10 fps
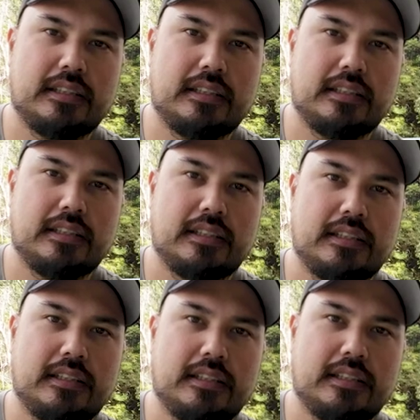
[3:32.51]

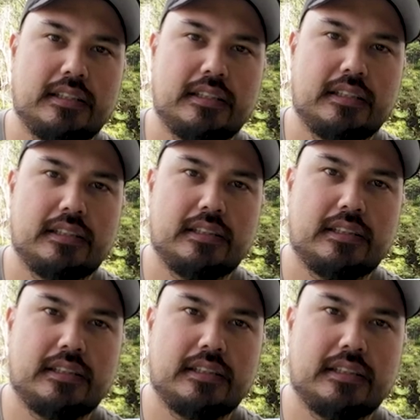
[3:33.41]

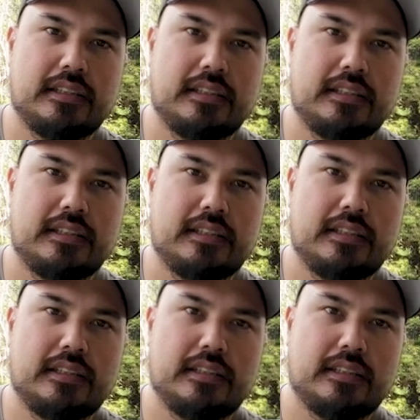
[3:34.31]

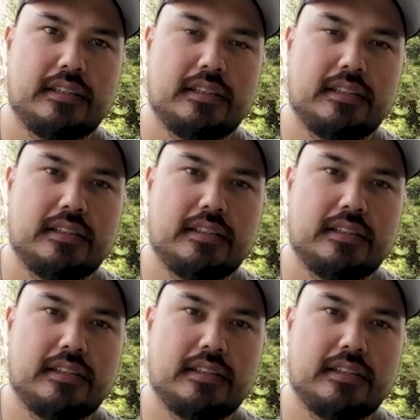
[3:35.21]
The person shown says nothing.